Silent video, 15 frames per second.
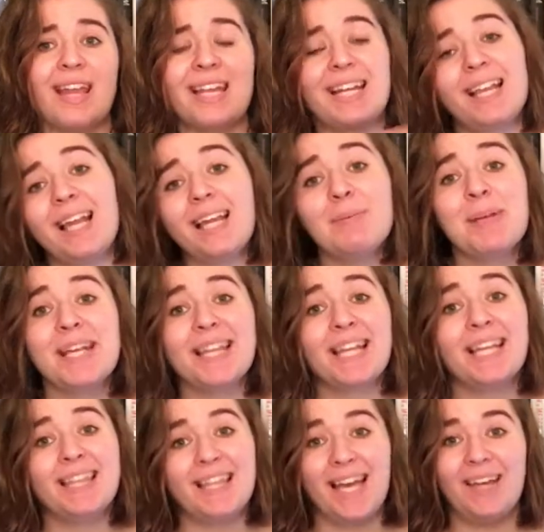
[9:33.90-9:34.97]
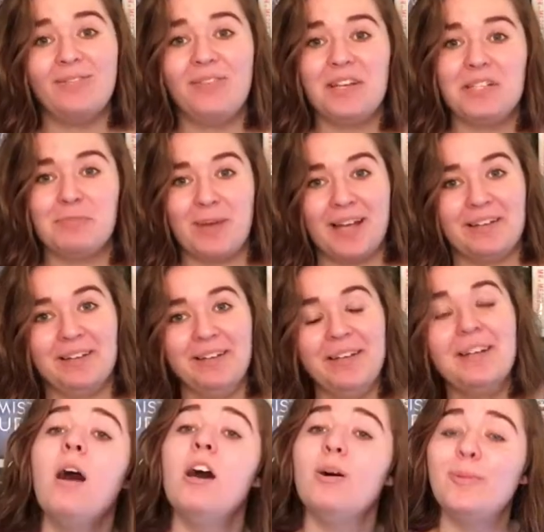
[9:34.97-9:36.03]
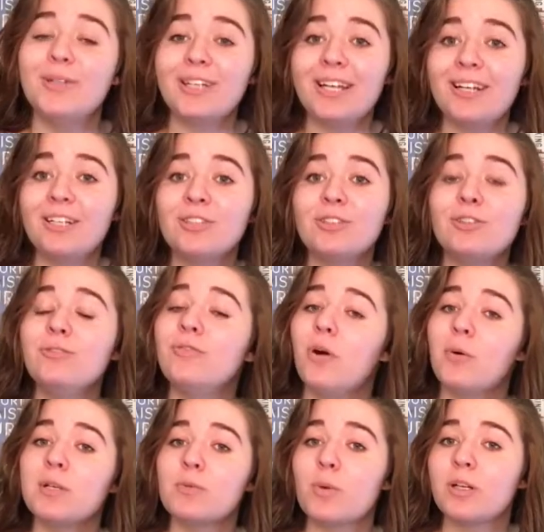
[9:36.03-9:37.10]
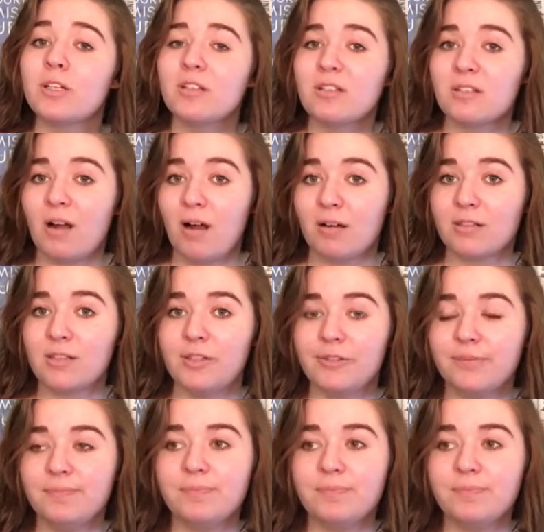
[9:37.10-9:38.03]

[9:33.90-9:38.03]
And I like being in that phase better. A book character you've always wanted to talk to.